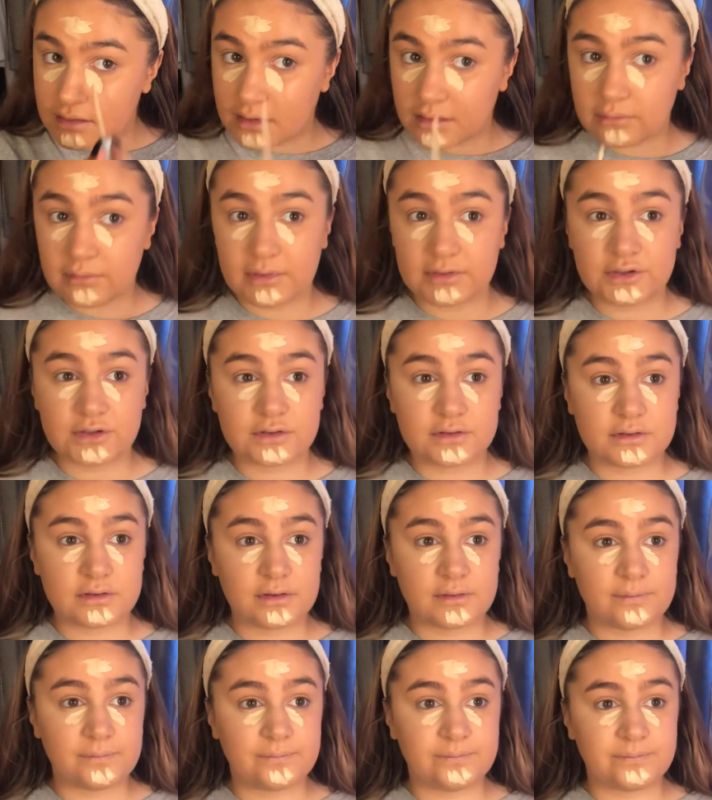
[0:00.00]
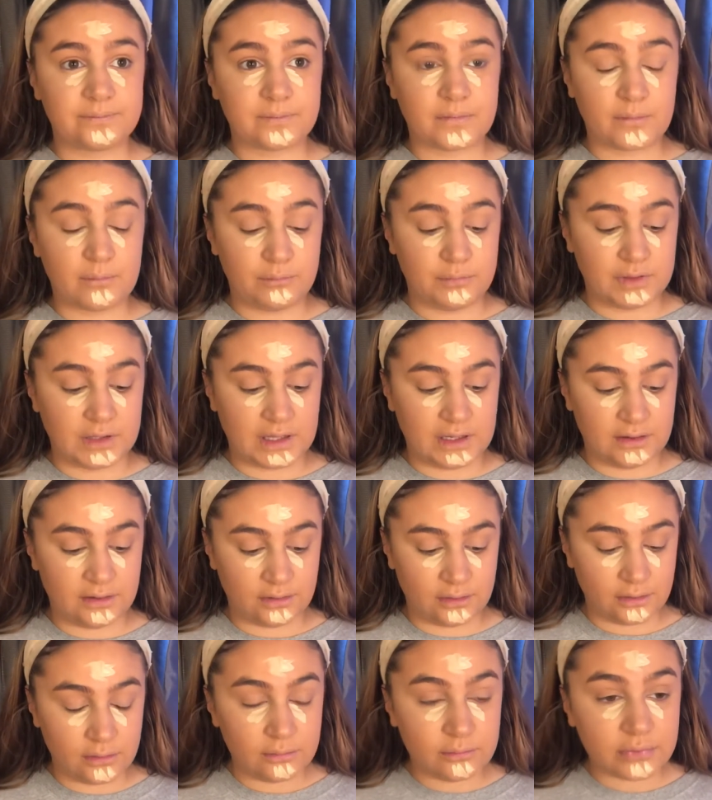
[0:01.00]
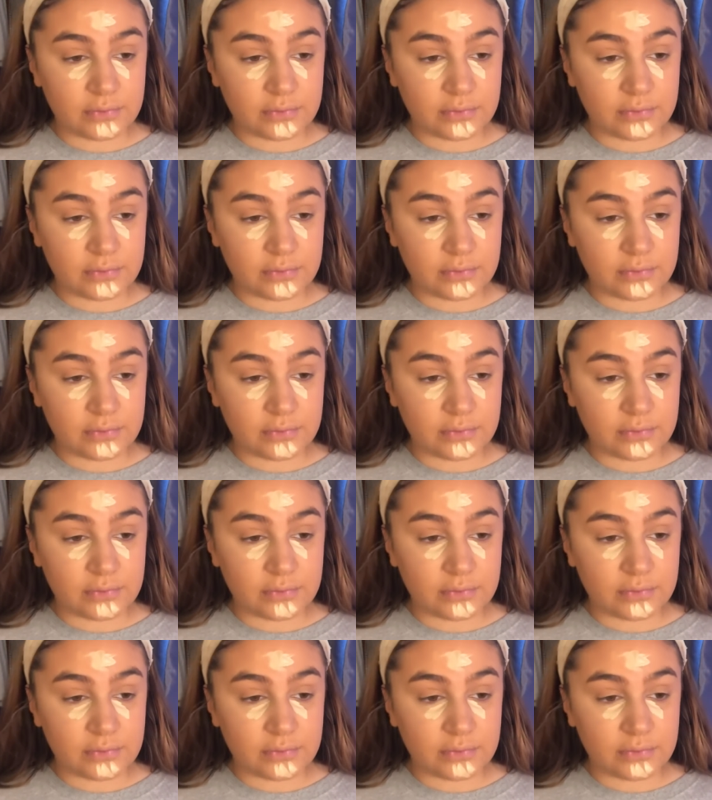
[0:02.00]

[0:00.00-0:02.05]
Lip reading: Might just blend up.